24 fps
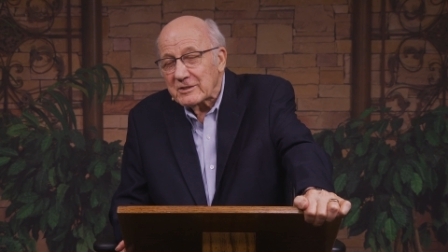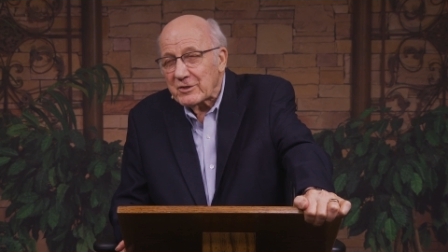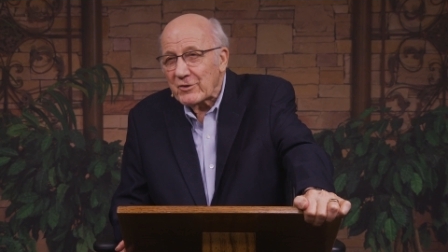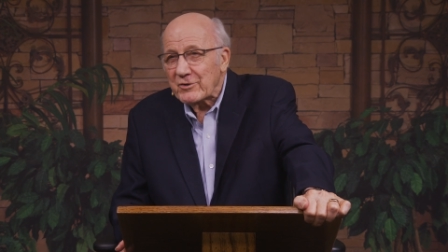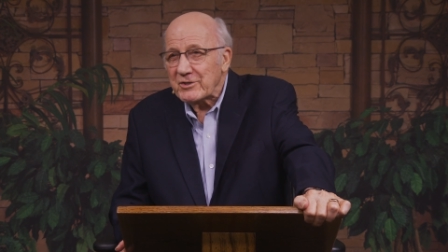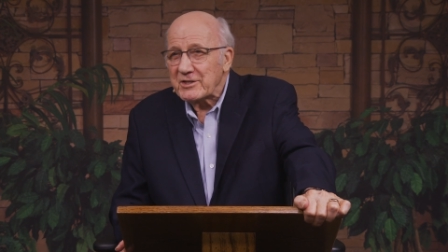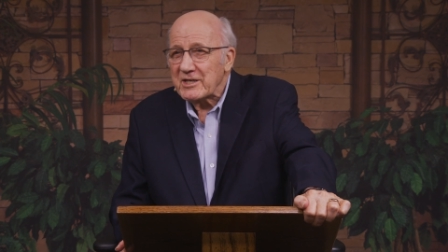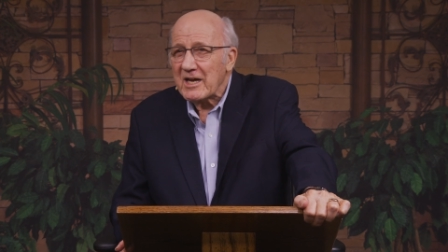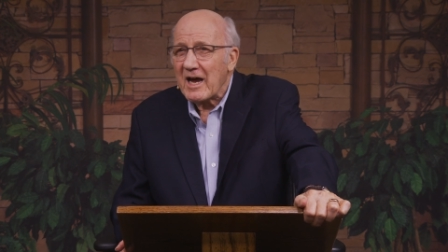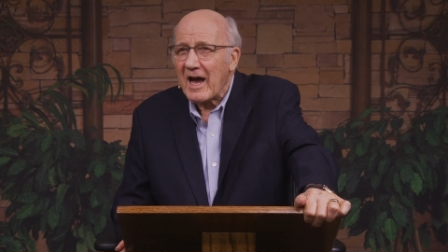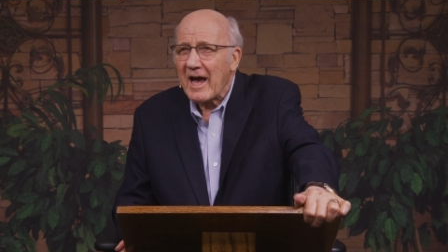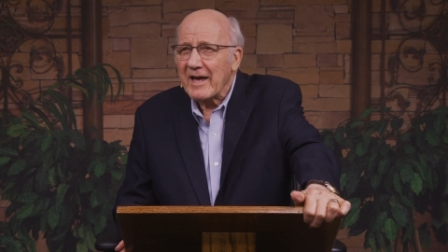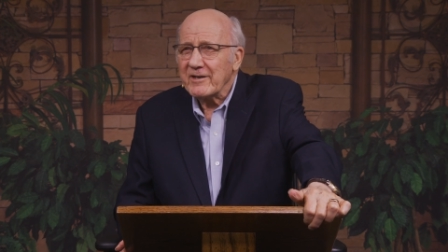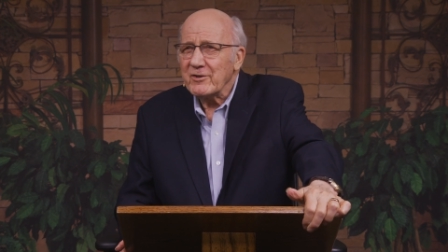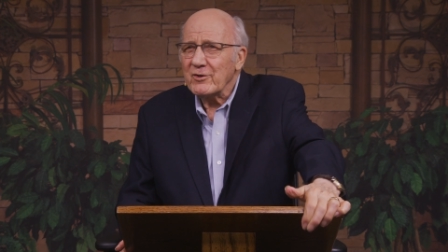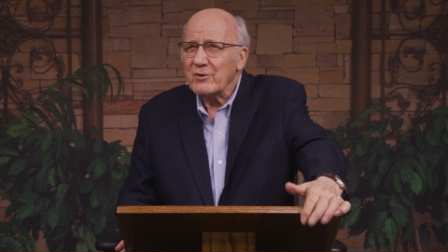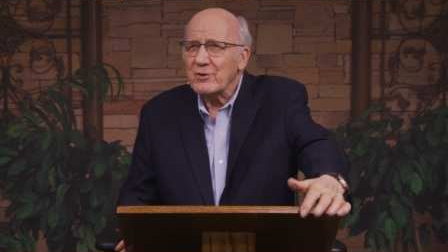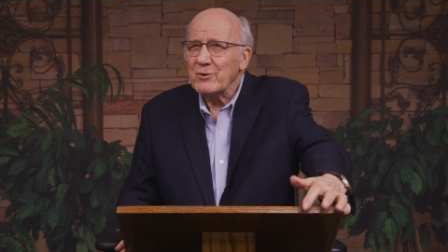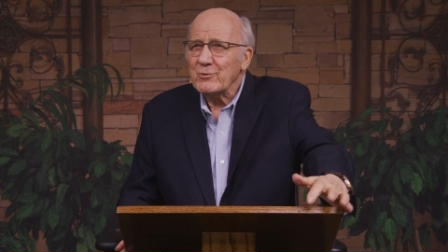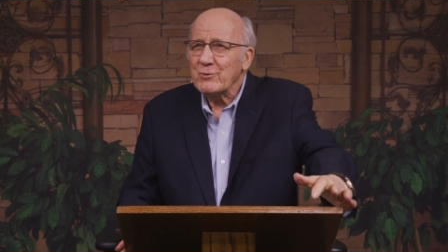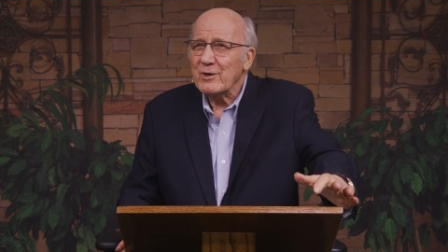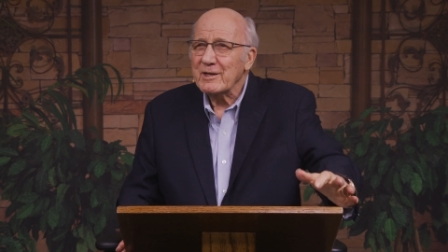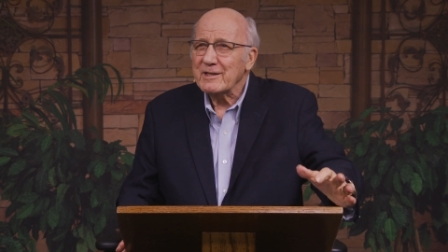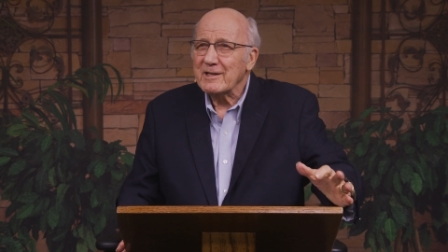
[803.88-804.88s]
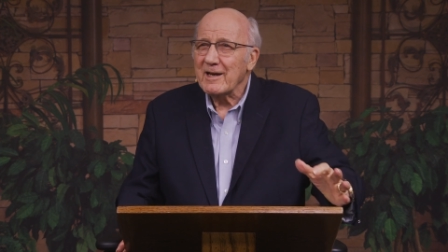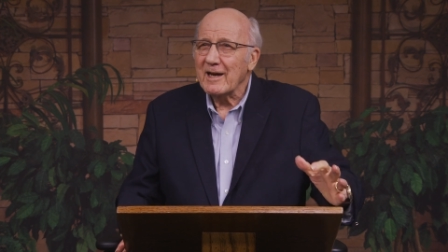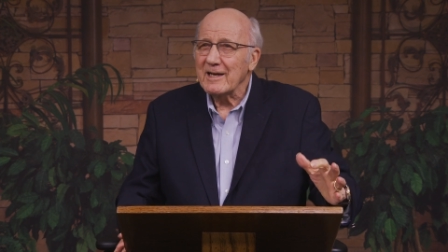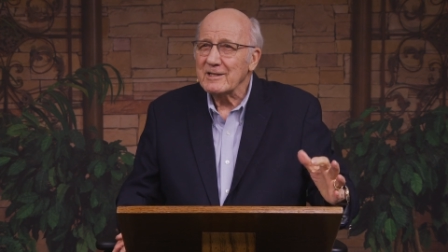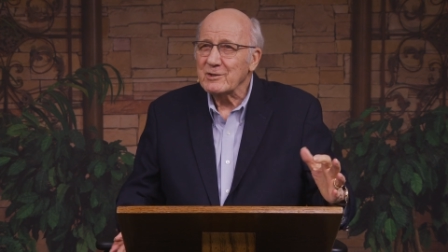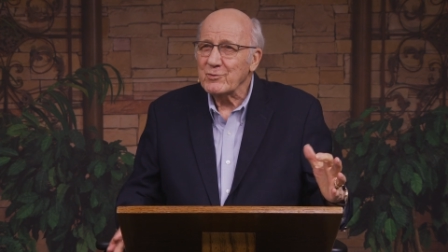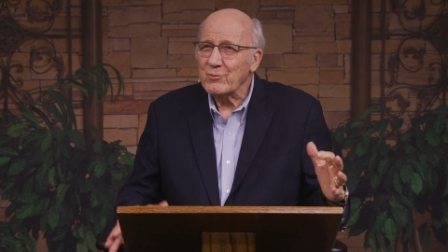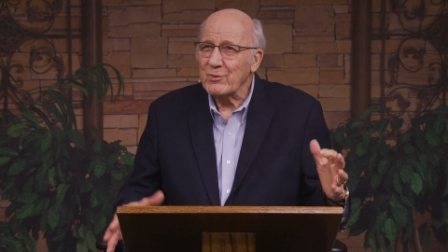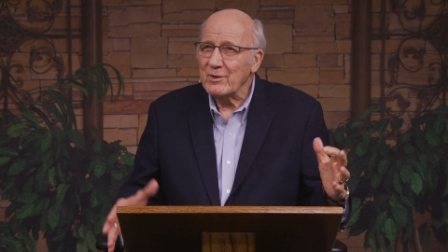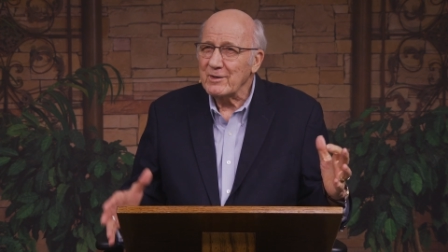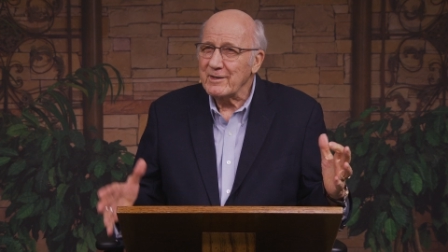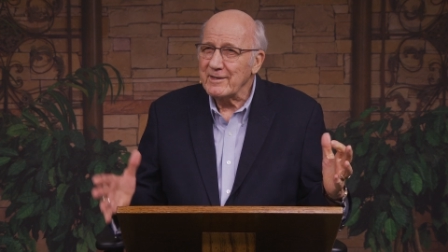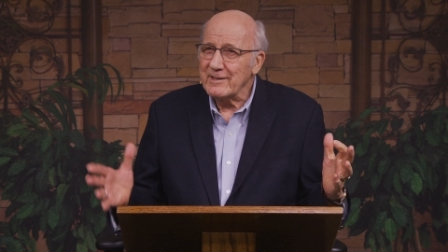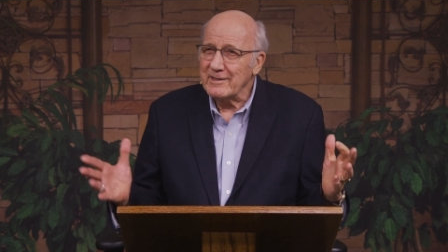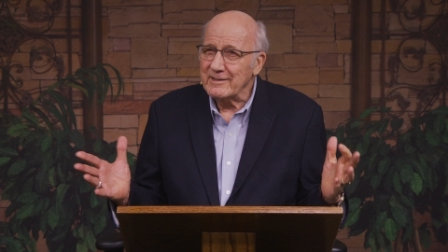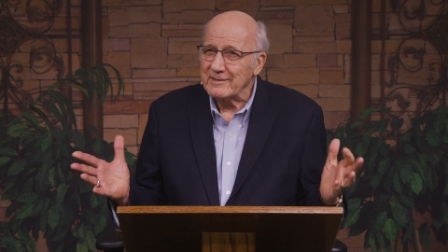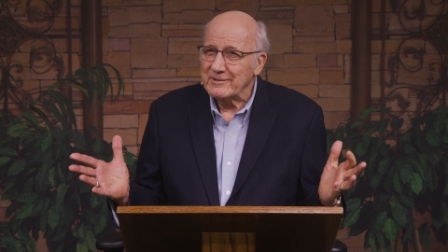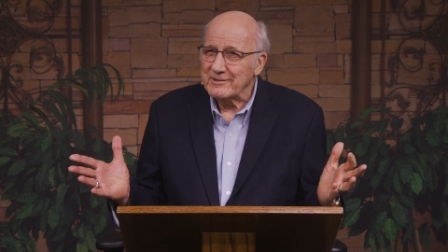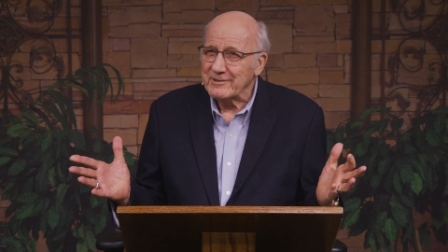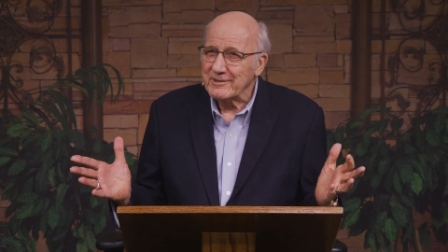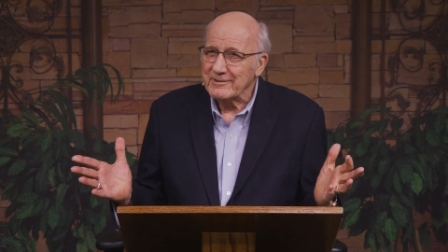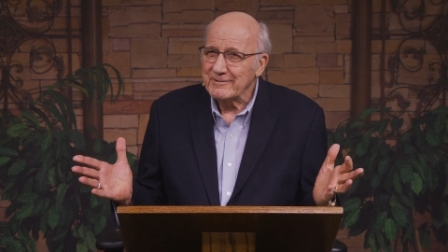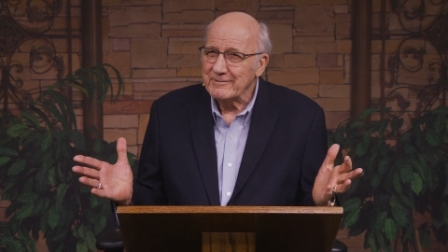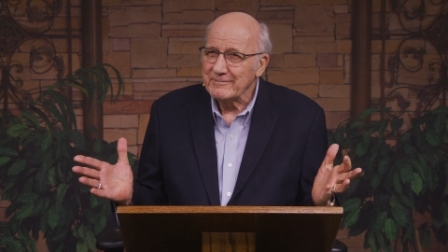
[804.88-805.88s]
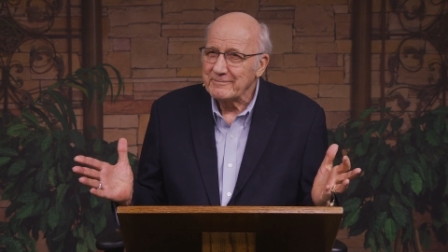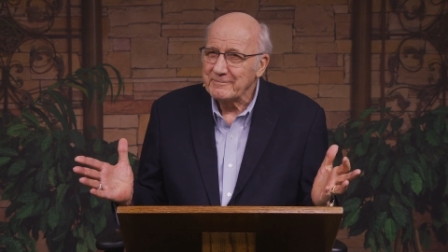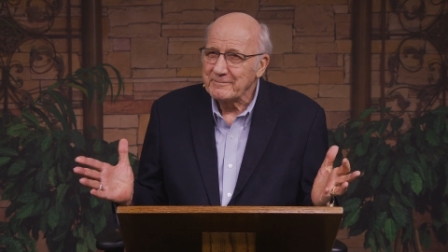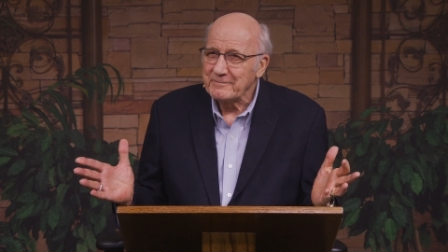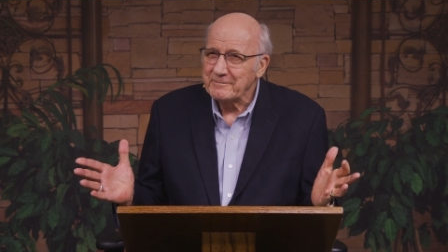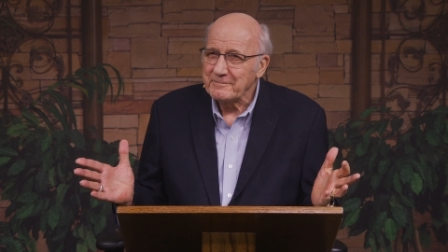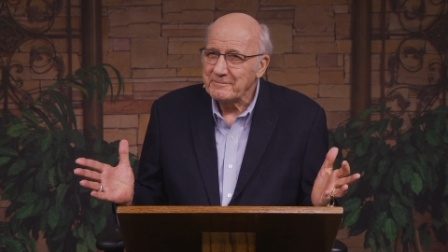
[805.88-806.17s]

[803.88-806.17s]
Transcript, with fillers: So you see, I don't know what God's will is